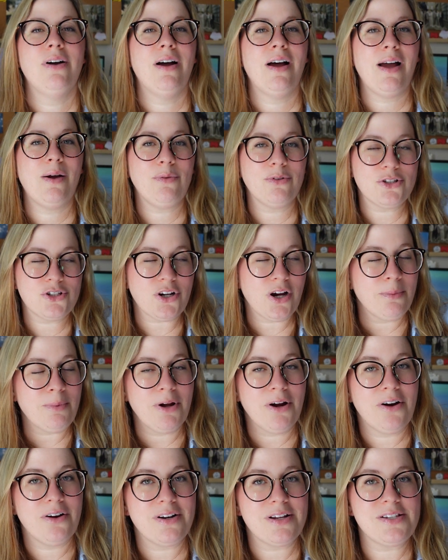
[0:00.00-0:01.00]
I will try
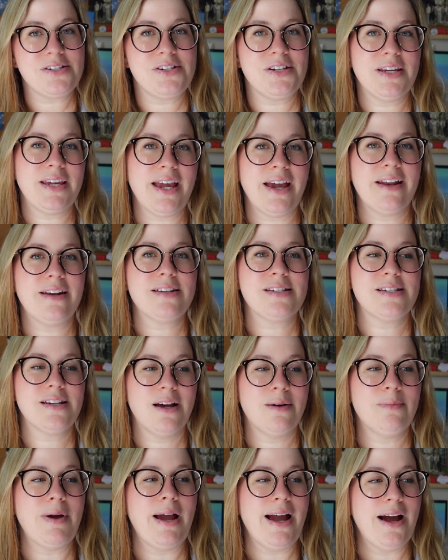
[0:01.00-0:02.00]
my hardest to get
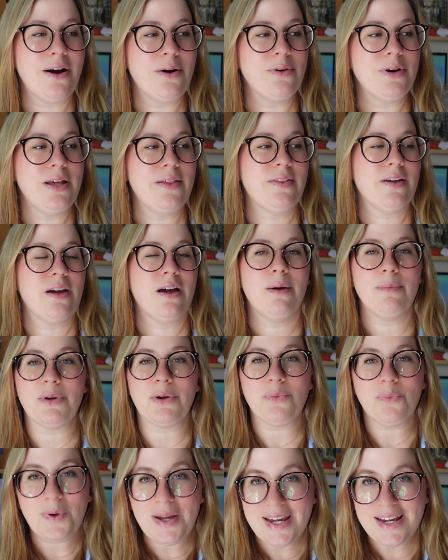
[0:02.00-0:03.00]
some out in the
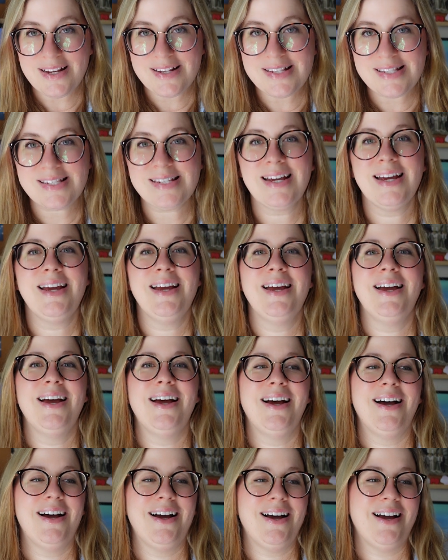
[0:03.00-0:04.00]
coming weeks.
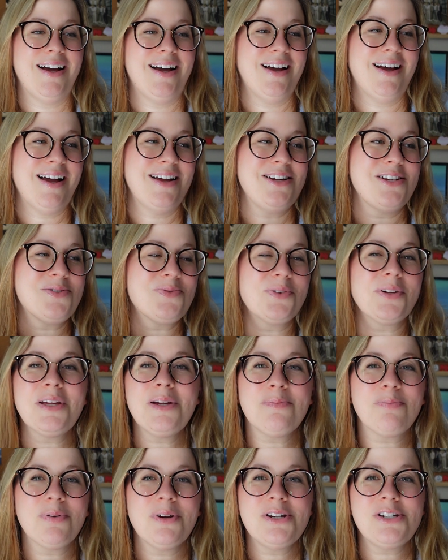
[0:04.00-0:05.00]
Uh, I just really
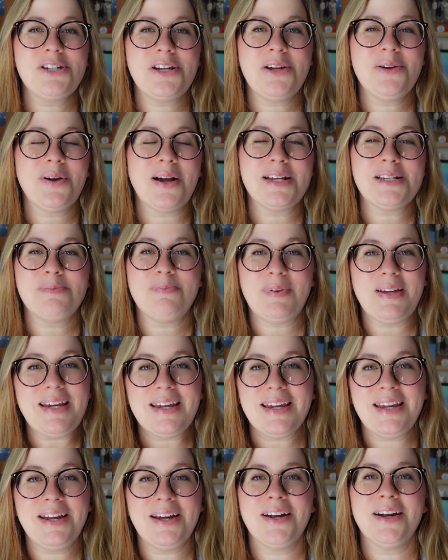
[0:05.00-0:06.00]
appreciate you guys
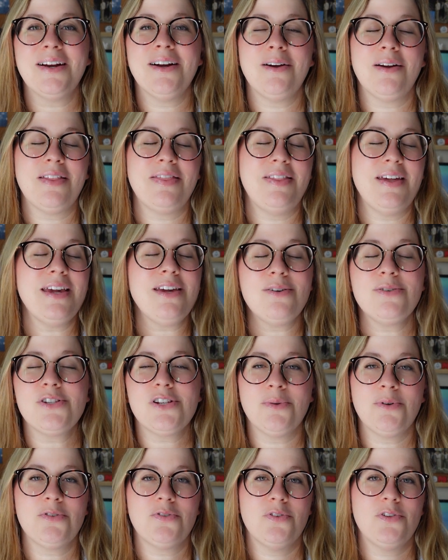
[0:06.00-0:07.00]
being here. Uh, thank you
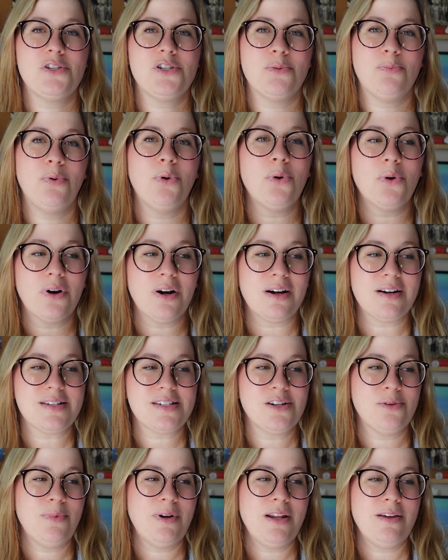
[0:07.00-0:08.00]
so much for the support.
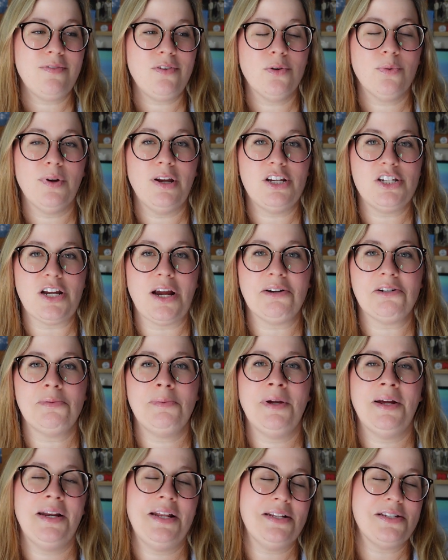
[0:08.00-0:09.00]
So many of you reached out
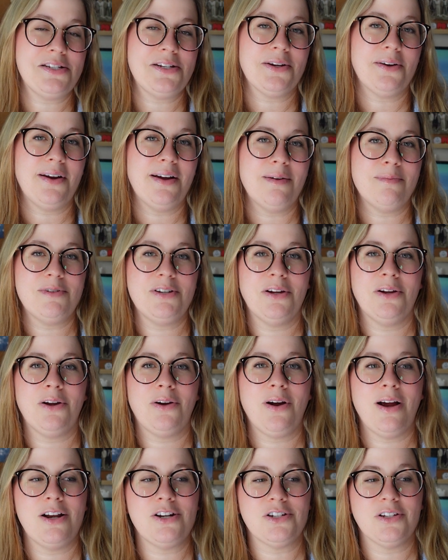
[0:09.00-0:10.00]
to me on Instagram to
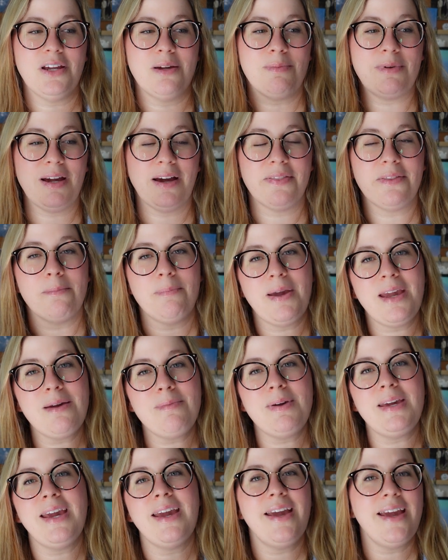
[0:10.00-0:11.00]
congratulate me on the
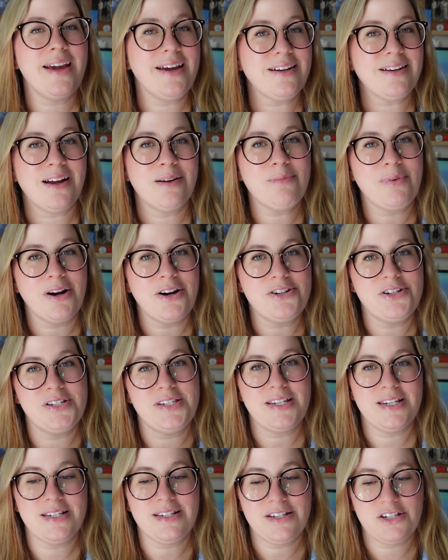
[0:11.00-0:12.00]
baby and on Barish's
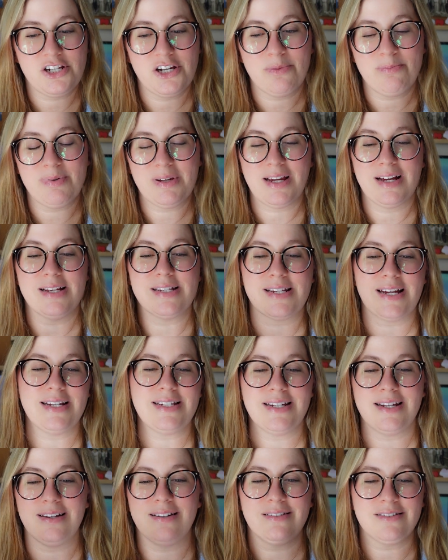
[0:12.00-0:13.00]
citizenship because I
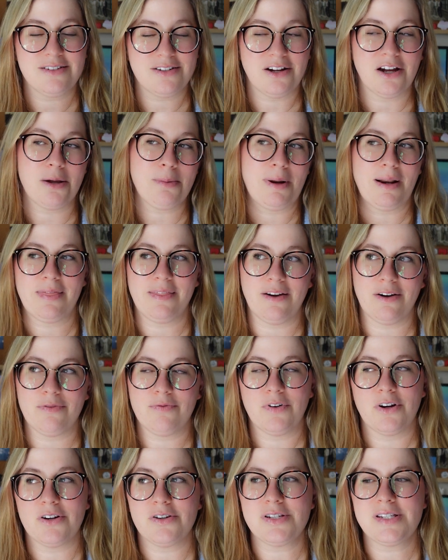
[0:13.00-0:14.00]
did talk about it there
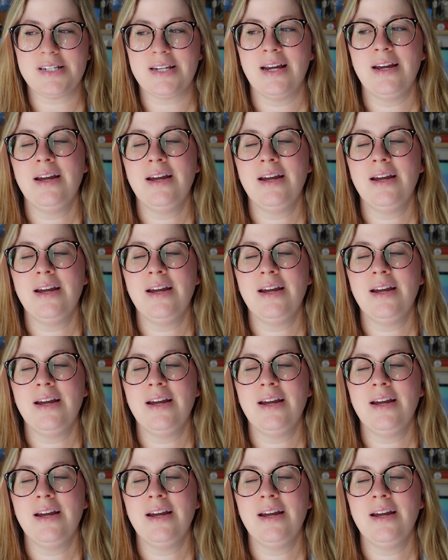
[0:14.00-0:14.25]
first.